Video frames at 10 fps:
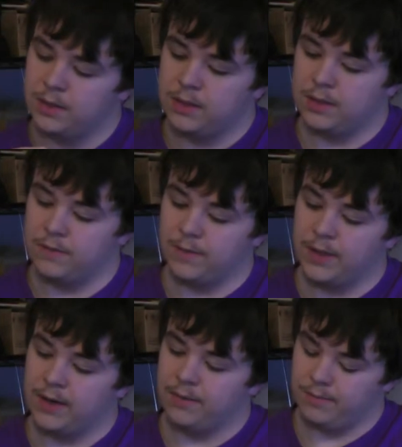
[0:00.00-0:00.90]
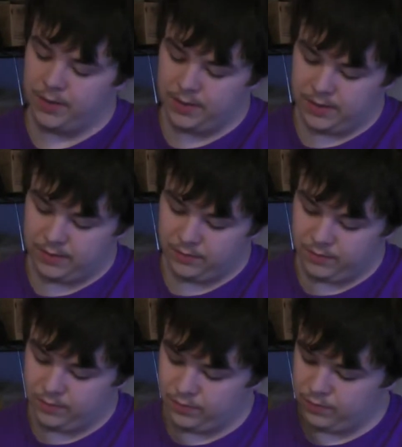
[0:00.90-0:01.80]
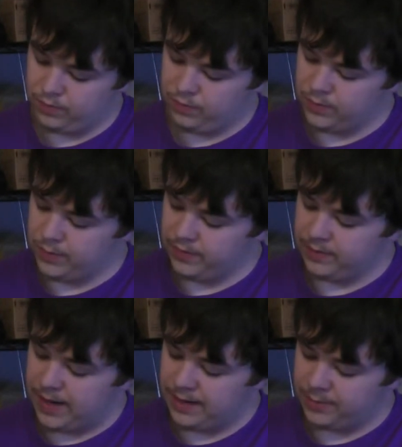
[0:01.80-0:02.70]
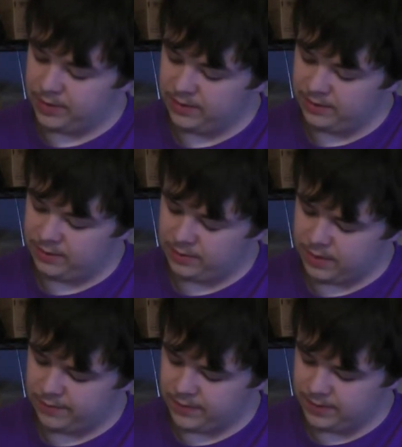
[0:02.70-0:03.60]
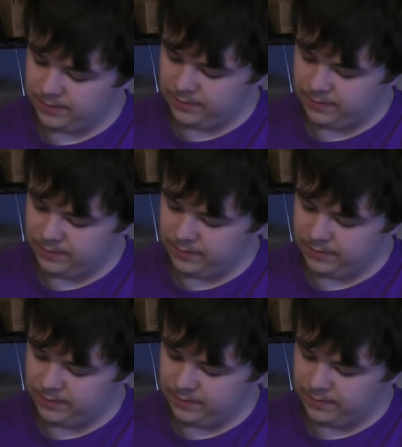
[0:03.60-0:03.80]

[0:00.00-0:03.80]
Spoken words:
Then from there, you can remove the bottom ones, hopefully.